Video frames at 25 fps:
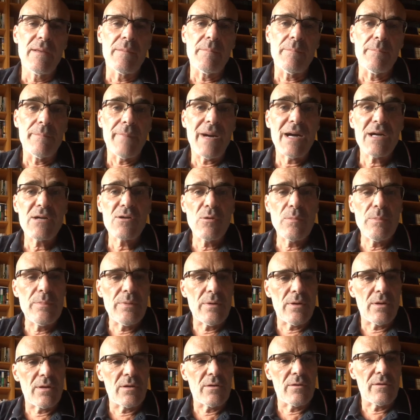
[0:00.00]
Marco
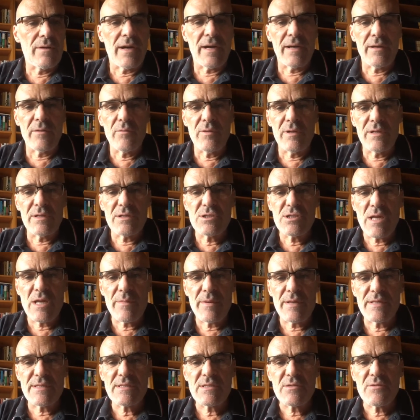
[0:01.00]
Polo, I will share
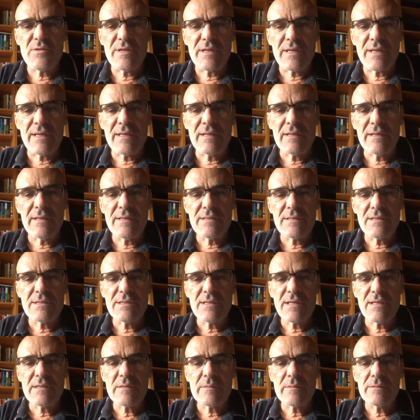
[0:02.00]
my screen again, ladies and
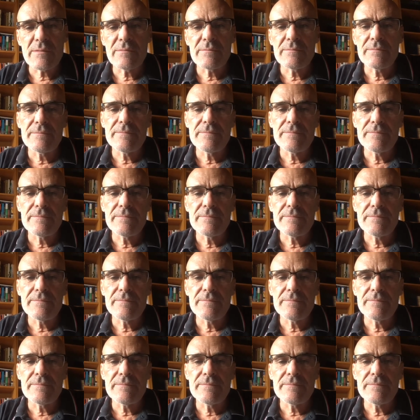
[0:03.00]
gentlemen.